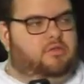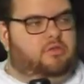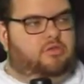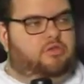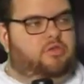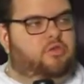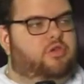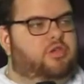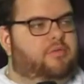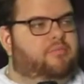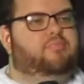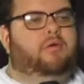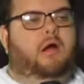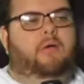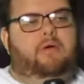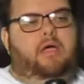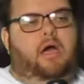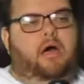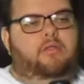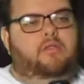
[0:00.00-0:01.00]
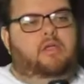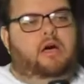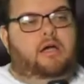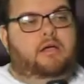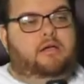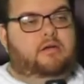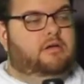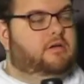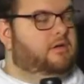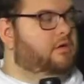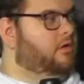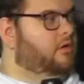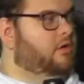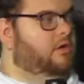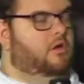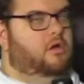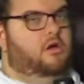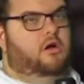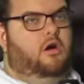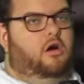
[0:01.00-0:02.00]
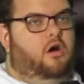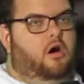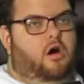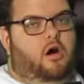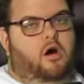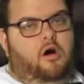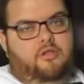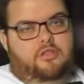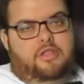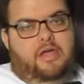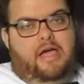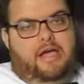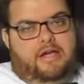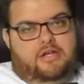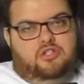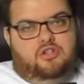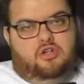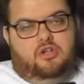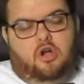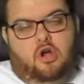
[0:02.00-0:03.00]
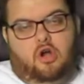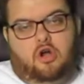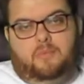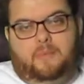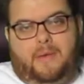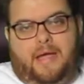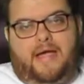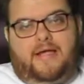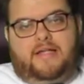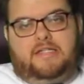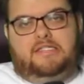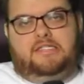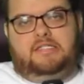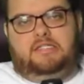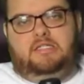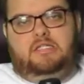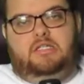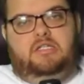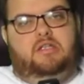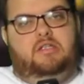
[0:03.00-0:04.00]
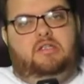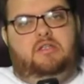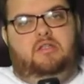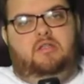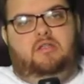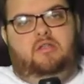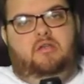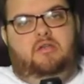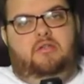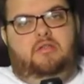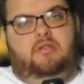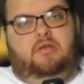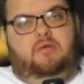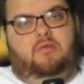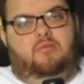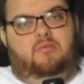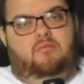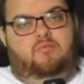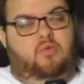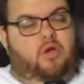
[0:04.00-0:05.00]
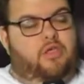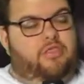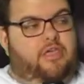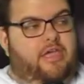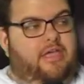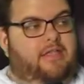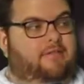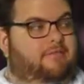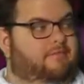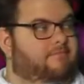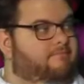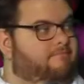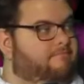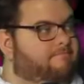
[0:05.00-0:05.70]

you can probably unlock all the extra card packs within